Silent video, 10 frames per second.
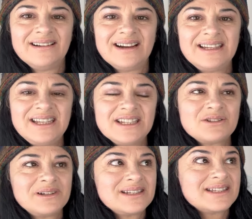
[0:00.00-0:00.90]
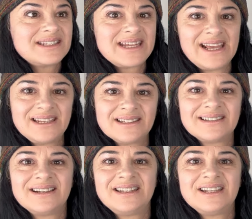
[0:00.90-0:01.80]
I needed to understand it.
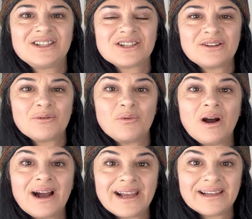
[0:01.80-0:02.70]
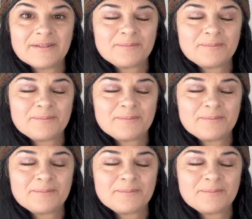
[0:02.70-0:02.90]
I needed to know why.